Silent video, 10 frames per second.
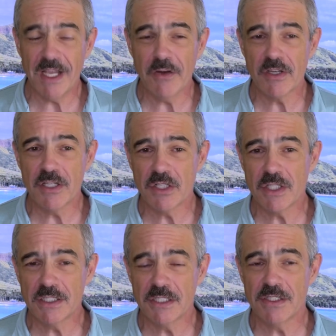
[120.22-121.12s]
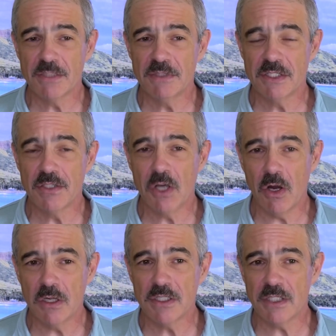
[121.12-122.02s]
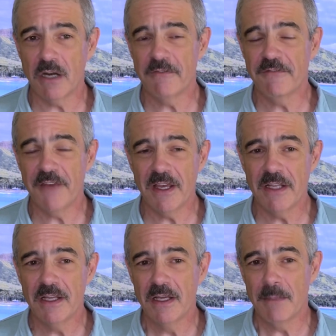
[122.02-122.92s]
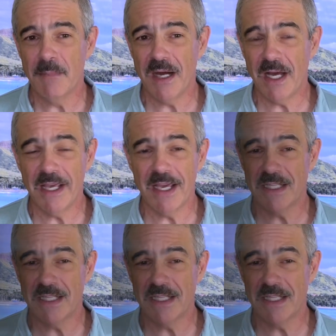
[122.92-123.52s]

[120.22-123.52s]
air conditioning systems in cars are fed by an